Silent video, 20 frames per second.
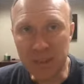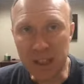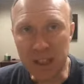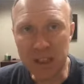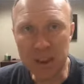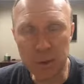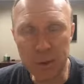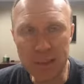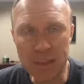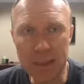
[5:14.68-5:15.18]

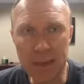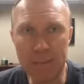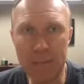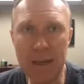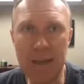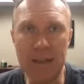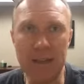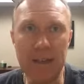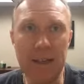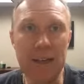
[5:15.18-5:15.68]
So what's that
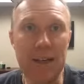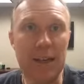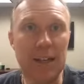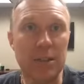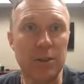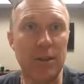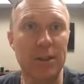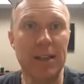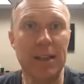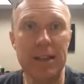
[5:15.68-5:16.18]
mean?
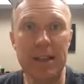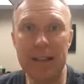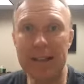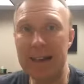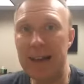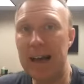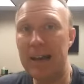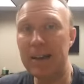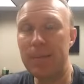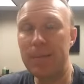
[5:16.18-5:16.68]
So on
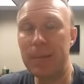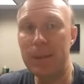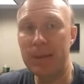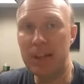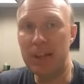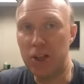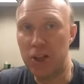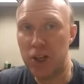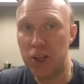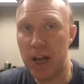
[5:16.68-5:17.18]
the maybe
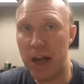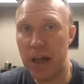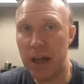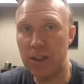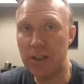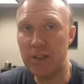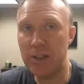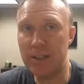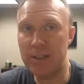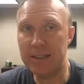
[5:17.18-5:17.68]
the
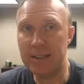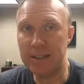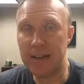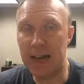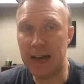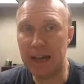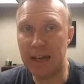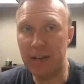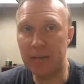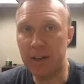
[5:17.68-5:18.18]
challenging
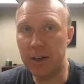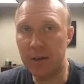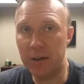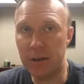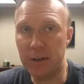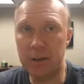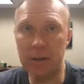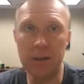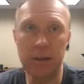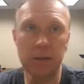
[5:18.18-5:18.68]
side of it,
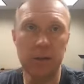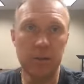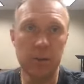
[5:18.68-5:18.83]
or